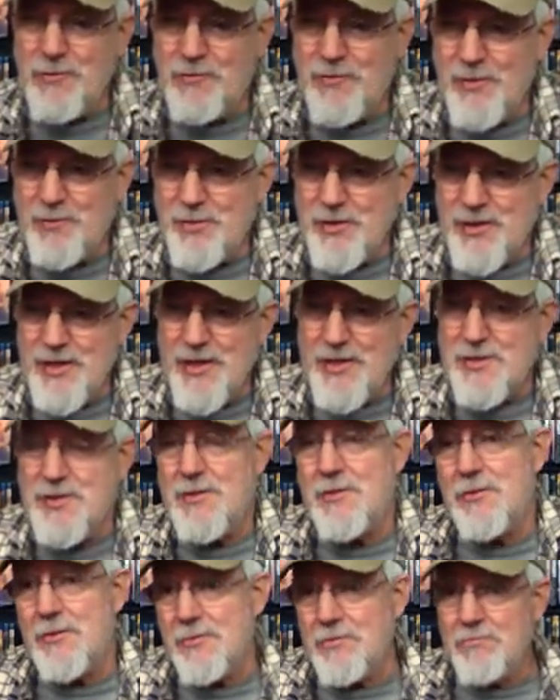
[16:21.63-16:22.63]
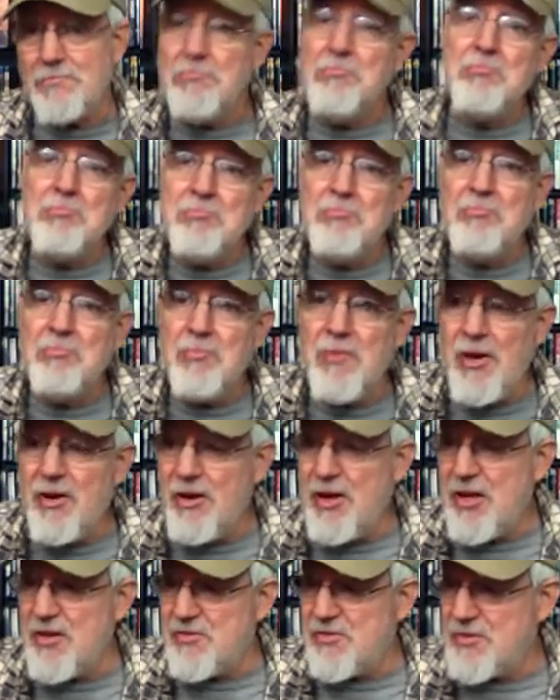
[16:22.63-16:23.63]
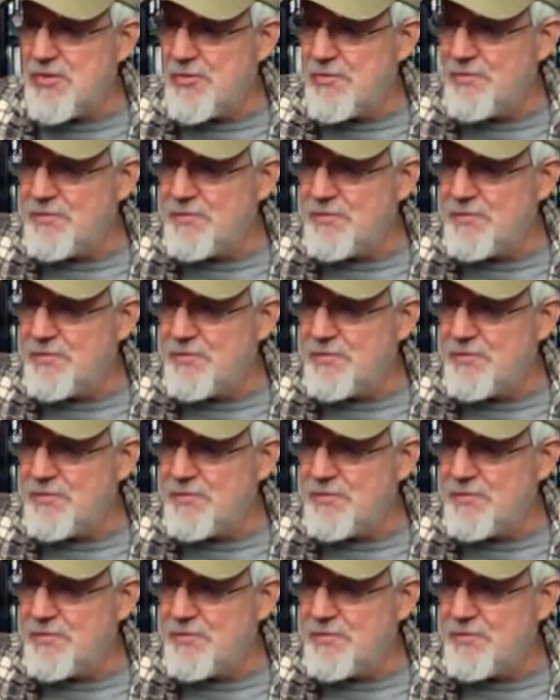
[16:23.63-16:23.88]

flipper case. There it is.